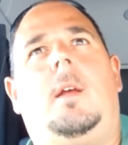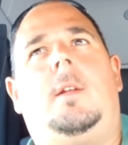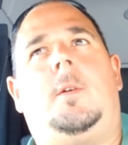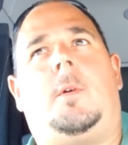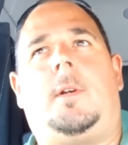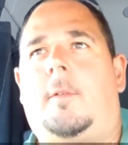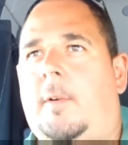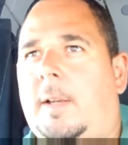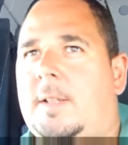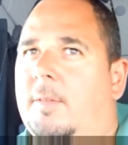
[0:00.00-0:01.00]
you're on a
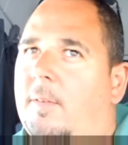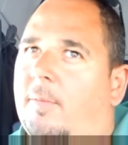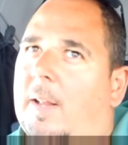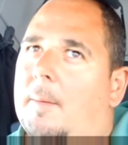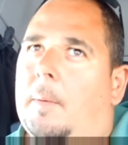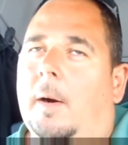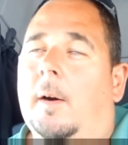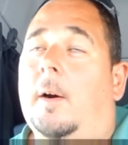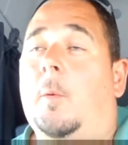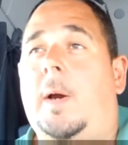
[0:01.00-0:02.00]
relatively flat
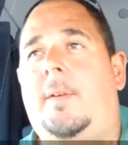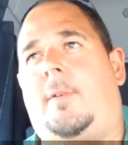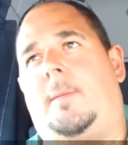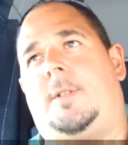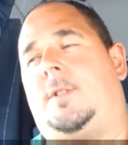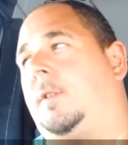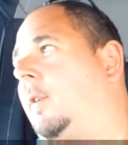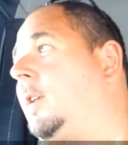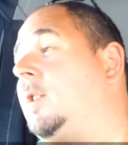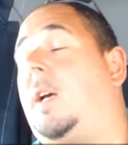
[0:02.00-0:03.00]
part away from the
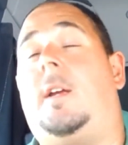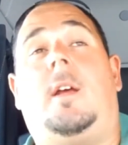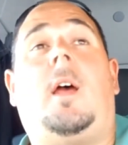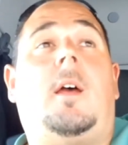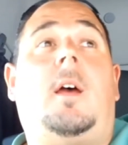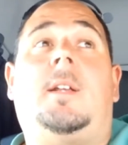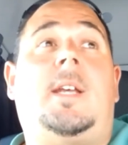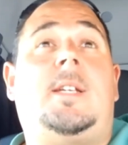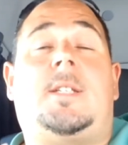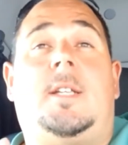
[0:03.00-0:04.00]
storage, I
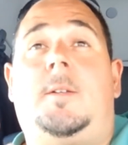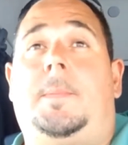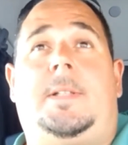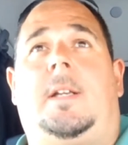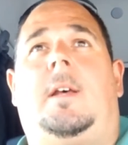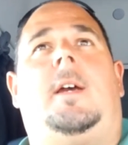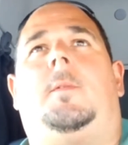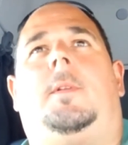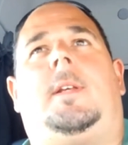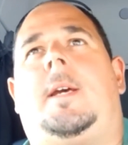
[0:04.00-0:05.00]
dare say you'd be delighted
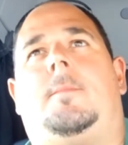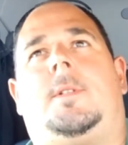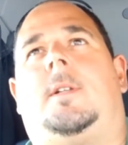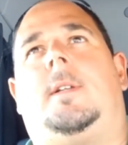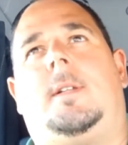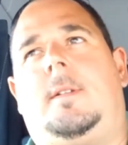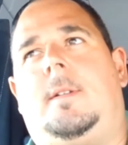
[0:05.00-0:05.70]
with your campsite.